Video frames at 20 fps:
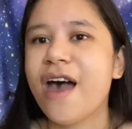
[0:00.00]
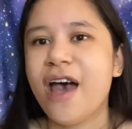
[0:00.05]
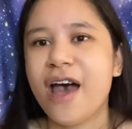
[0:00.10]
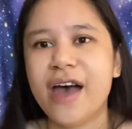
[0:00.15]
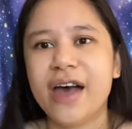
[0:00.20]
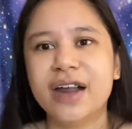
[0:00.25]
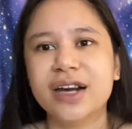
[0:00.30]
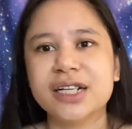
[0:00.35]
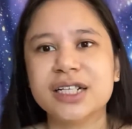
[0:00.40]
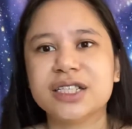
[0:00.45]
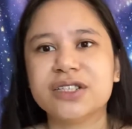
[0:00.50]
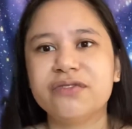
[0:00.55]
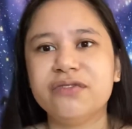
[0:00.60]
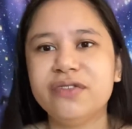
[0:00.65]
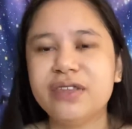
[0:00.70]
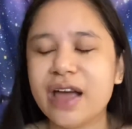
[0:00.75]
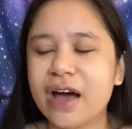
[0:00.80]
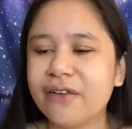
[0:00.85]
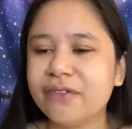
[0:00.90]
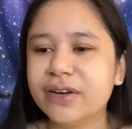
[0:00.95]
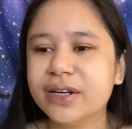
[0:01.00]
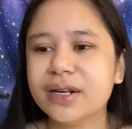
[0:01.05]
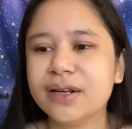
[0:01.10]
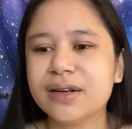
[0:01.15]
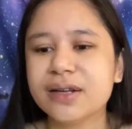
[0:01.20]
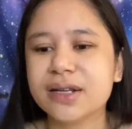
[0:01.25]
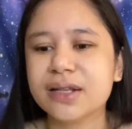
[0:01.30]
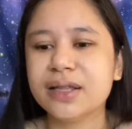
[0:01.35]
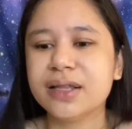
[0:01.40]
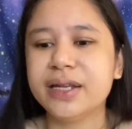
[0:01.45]
And it's
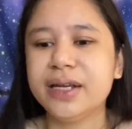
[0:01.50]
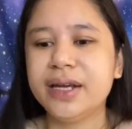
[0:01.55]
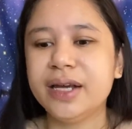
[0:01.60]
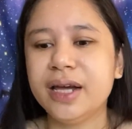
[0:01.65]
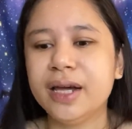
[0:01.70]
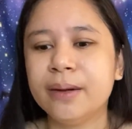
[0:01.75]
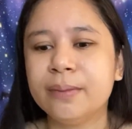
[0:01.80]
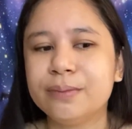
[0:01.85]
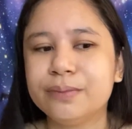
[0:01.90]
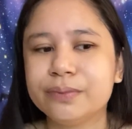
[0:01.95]
definitely